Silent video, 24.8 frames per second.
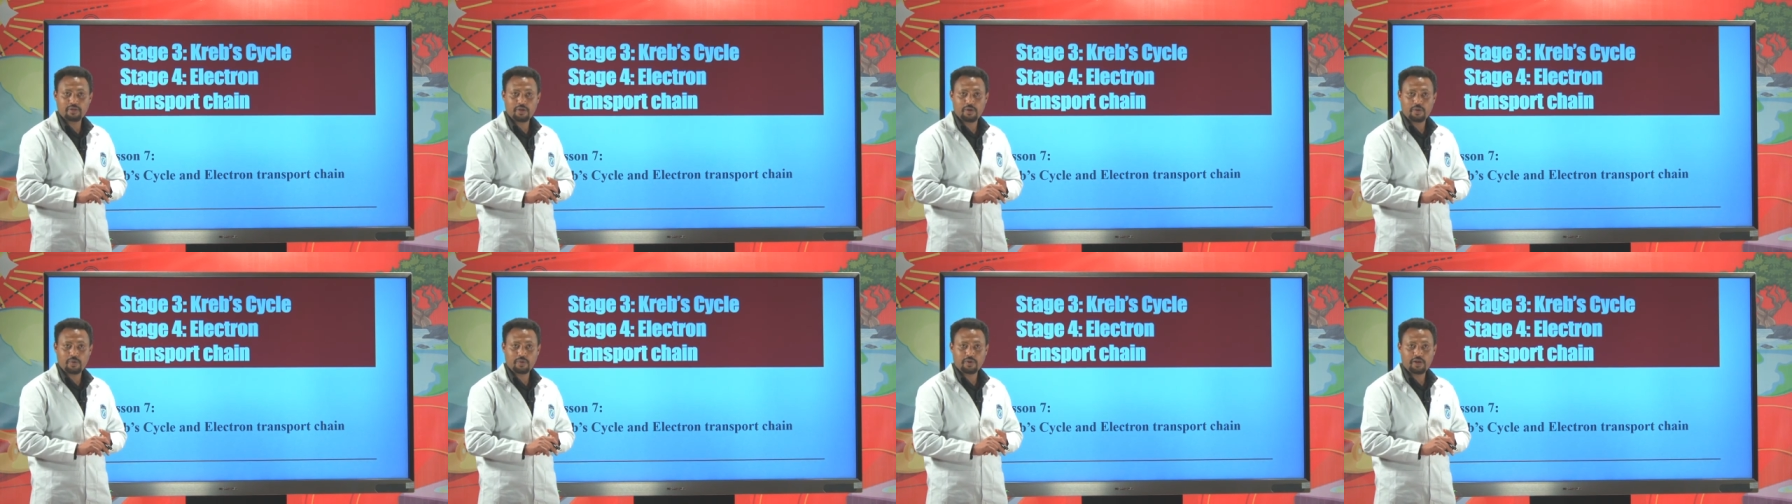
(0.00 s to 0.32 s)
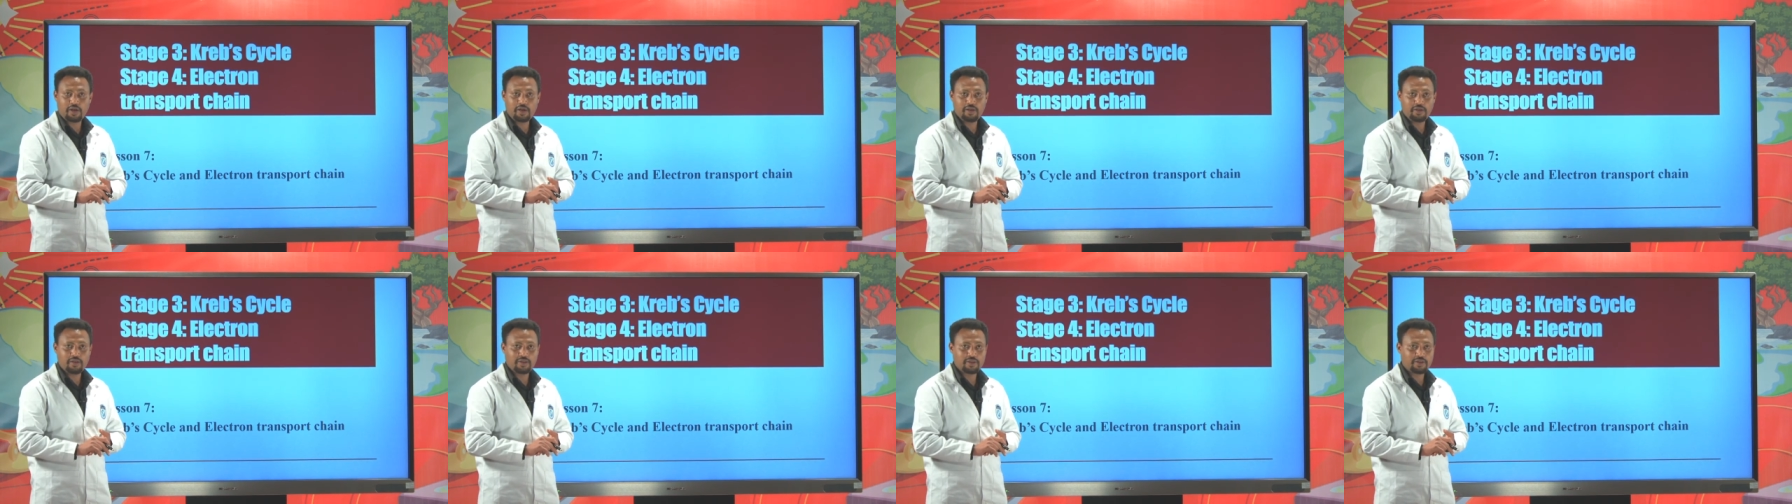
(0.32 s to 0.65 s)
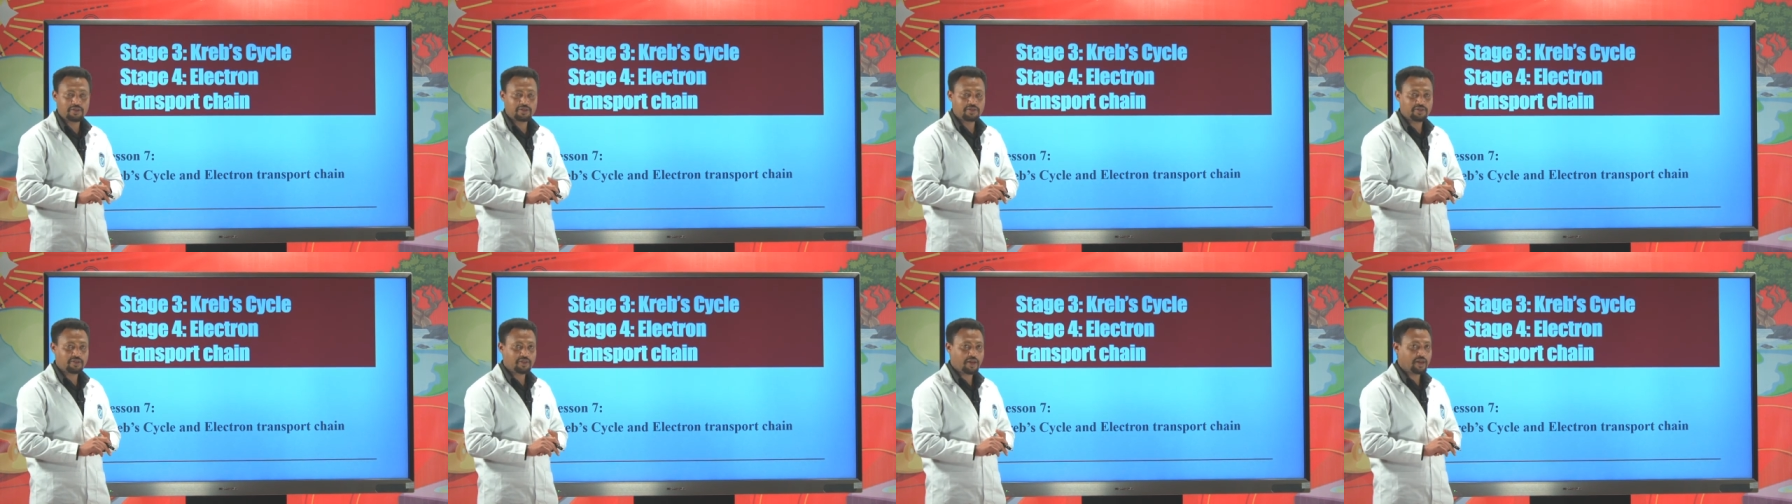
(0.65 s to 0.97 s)
Okay,
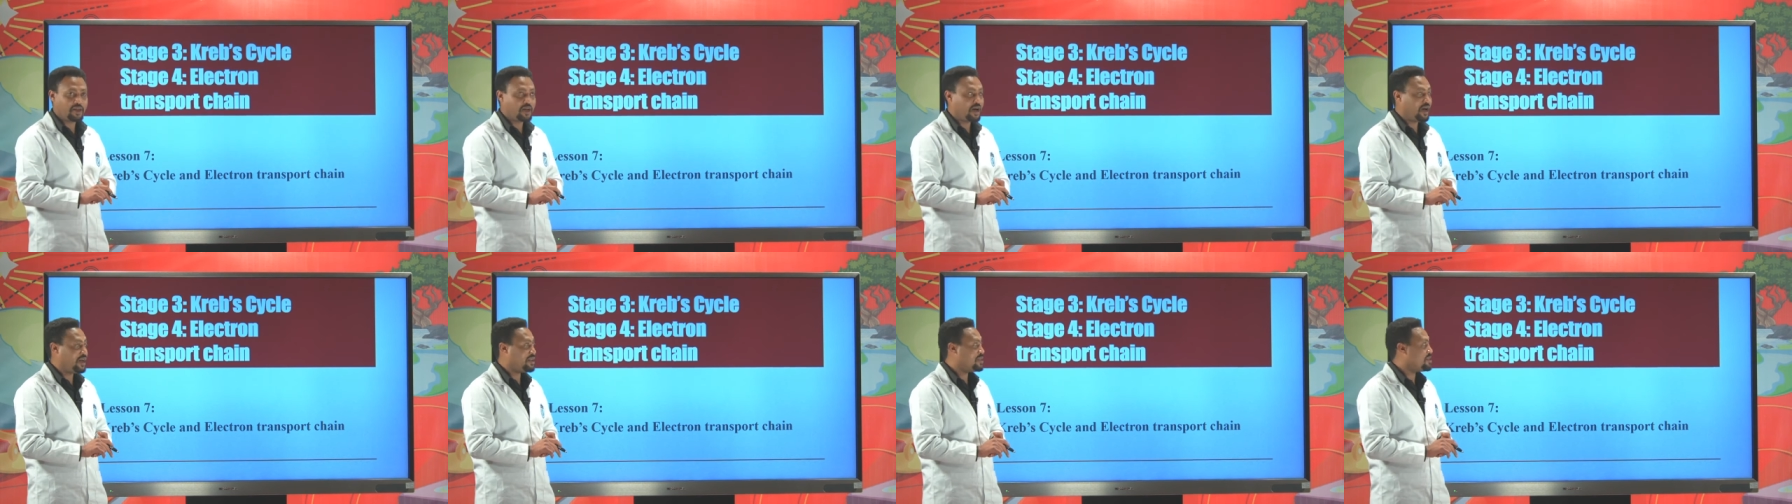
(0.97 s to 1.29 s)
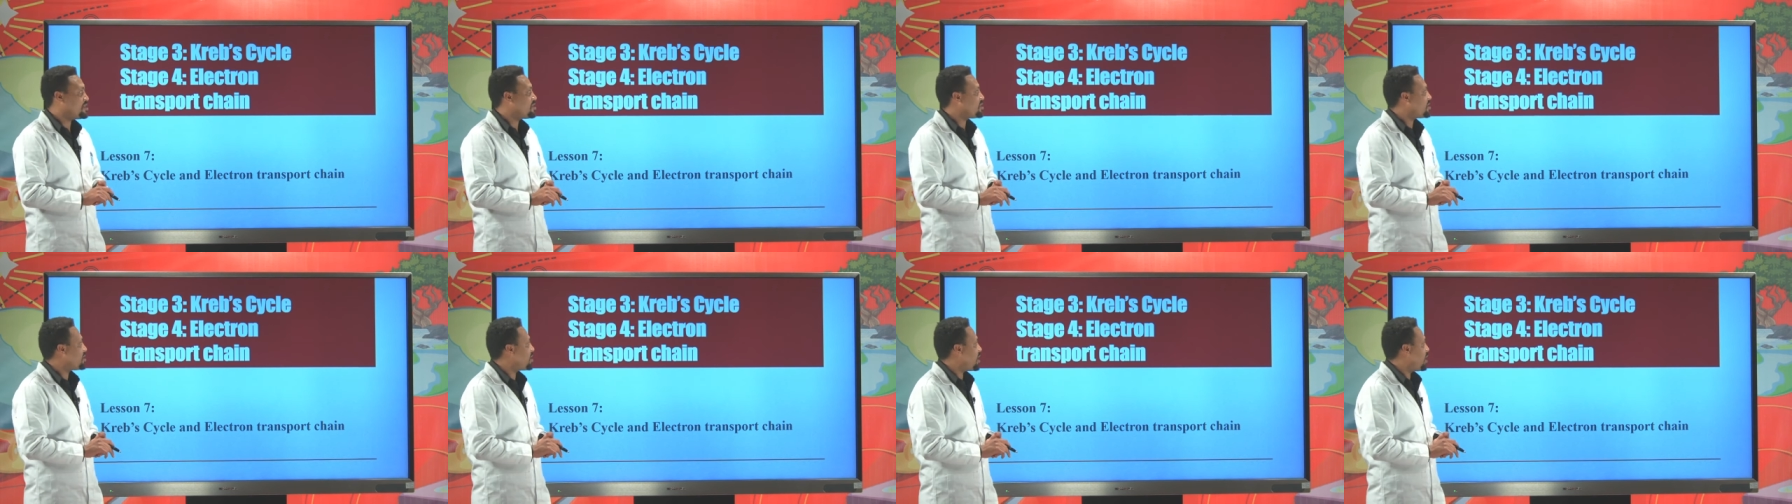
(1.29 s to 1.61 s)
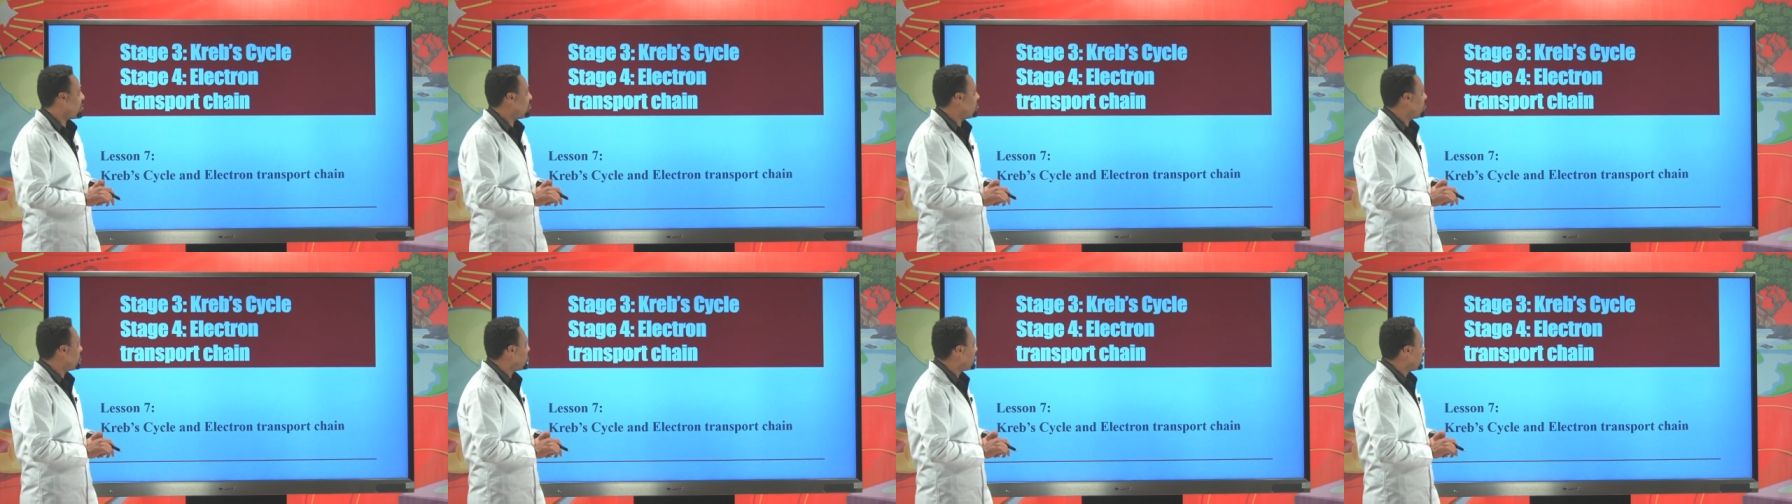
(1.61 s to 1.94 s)
Christian Hans
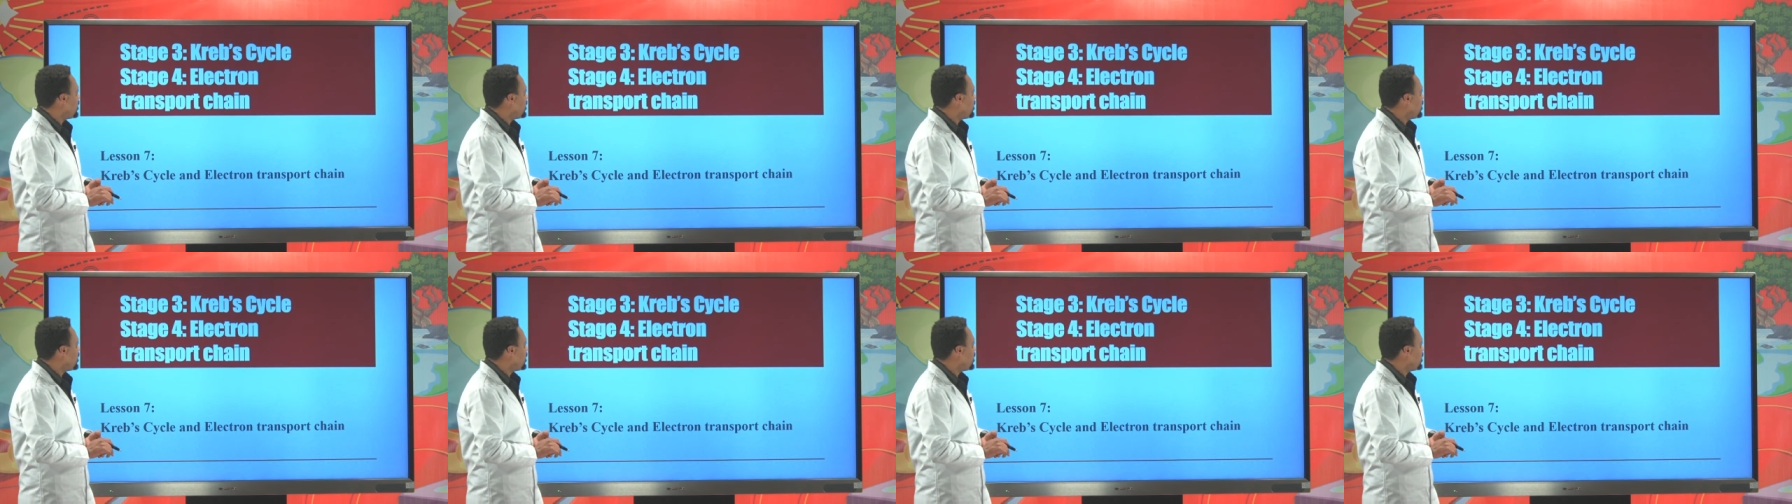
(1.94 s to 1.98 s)
Krebs,